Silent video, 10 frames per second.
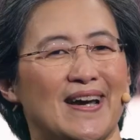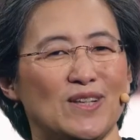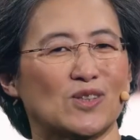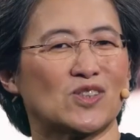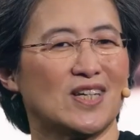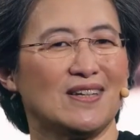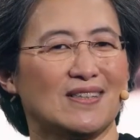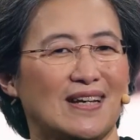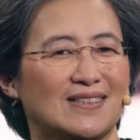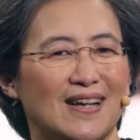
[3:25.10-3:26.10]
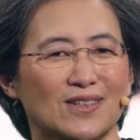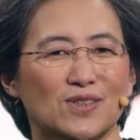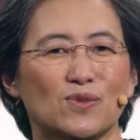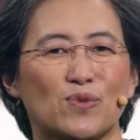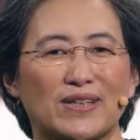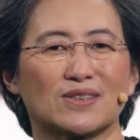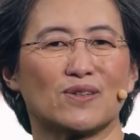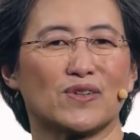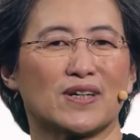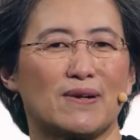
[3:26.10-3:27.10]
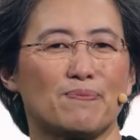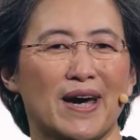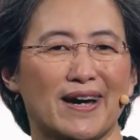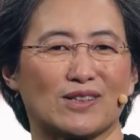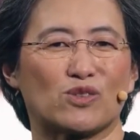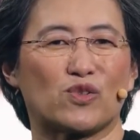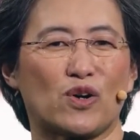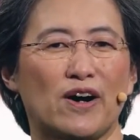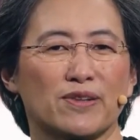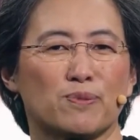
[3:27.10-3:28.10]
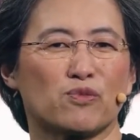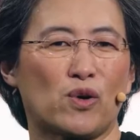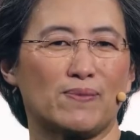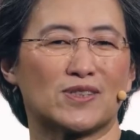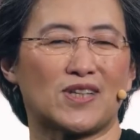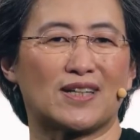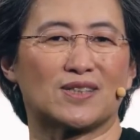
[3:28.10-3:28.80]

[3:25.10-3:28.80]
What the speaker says: the RX 6900, a surprising entry